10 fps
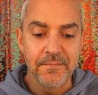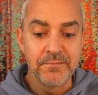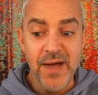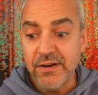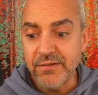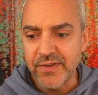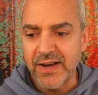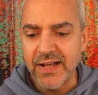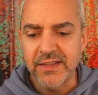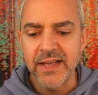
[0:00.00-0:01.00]
benefit,
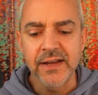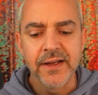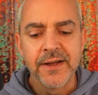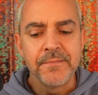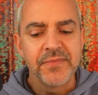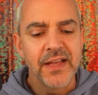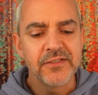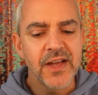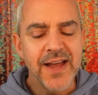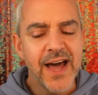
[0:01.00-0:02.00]
I think,
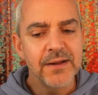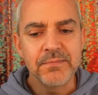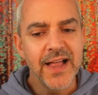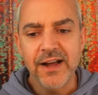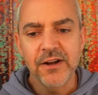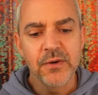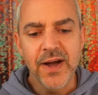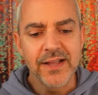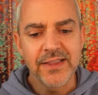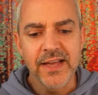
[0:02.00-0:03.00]
is I'm not a black or
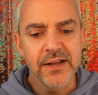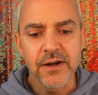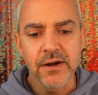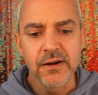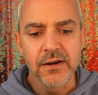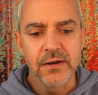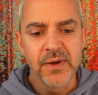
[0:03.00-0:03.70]
white thinker